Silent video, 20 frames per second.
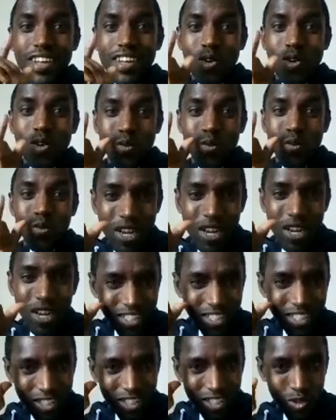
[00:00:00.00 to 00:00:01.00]

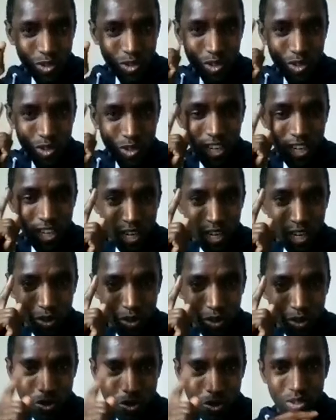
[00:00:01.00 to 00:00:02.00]
what you can
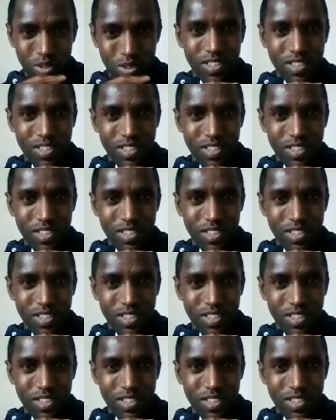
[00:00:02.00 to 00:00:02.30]
do